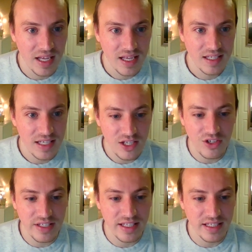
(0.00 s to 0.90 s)

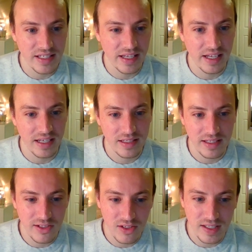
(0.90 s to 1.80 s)
CGC 6,
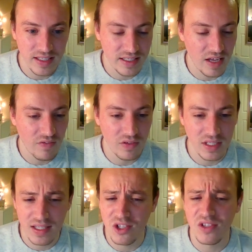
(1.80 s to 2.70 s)
CGC 7,
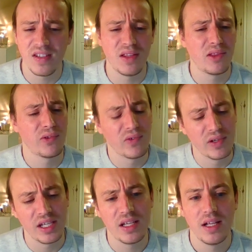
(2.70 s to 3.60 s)
CGC 3.